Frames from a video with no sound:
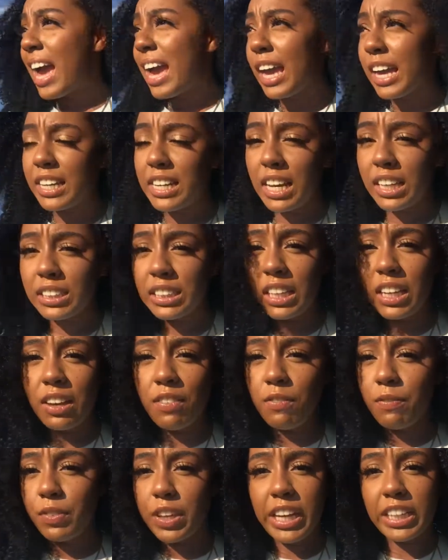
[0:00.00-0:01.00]

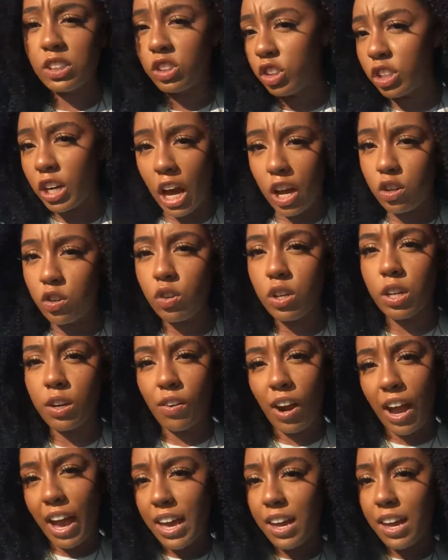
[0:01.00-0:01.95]
you're not doing it right.